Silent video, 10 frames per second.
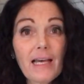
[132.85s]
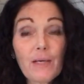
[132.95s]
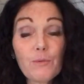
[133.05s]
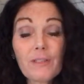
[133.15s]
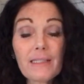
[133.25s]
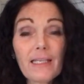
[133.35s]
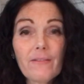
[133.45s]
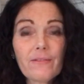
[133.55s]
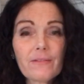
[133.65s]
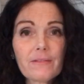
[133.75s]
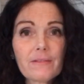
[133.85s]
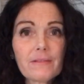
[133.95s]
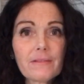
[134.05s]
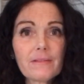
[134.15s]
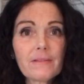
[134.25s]
I wouldn't live.
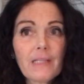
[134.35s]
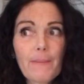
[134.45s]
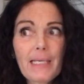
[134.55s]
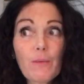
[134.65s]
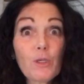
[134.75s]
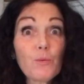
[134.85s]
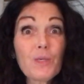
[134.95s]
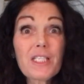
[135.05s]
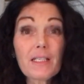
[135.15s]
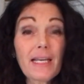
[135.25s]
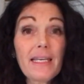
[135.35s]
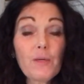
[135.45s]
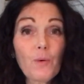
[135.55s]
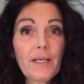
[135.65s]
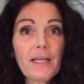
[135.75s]
I mean, I wouldn't wish it on
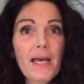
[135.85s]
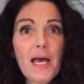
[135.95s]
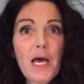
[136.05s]
anyone.